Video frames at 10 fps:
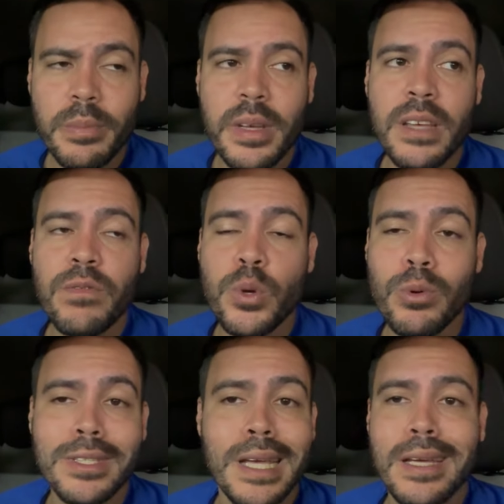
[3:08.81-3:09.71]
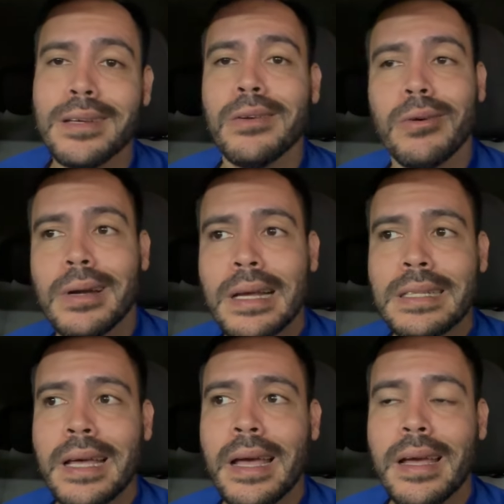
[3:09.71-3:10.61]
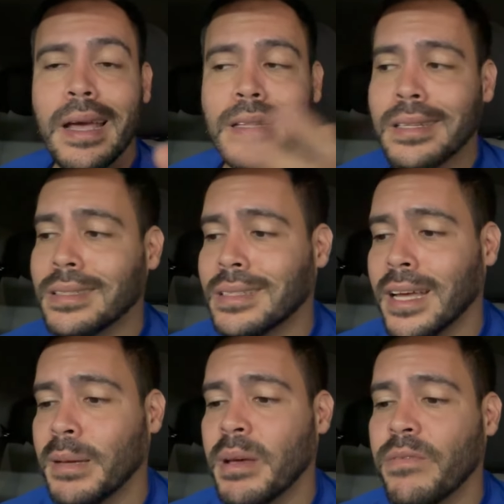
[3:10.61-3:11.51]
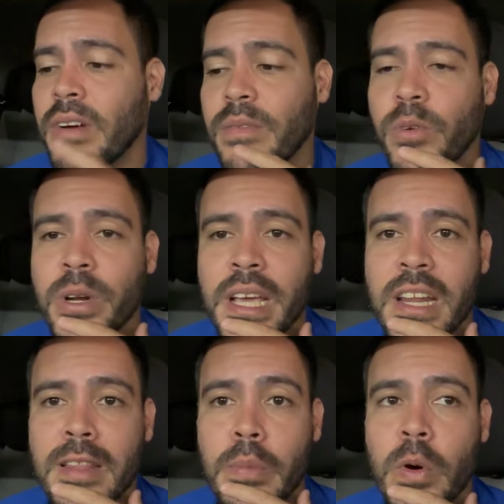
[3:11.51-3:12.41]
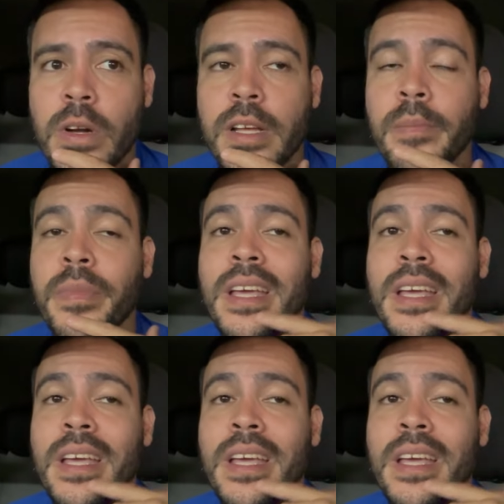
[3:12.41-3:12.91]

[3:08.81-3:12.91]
if you would take an order like that at this time at 5:48 in the morning